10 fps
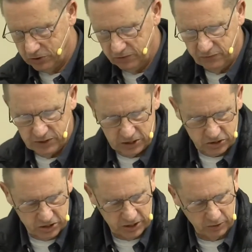
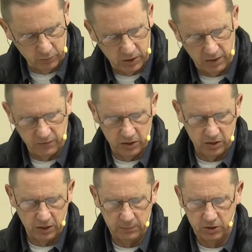incident whenever you
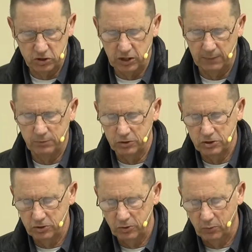come to chapter
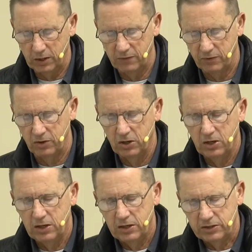2, whenever
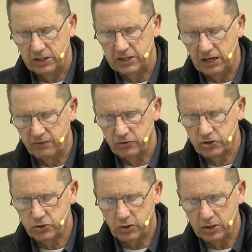the devil
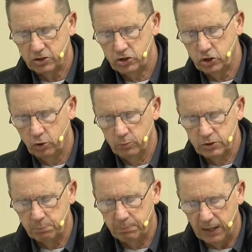struck
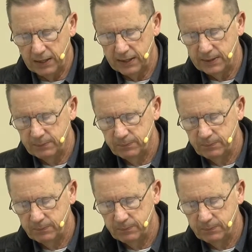Job's body.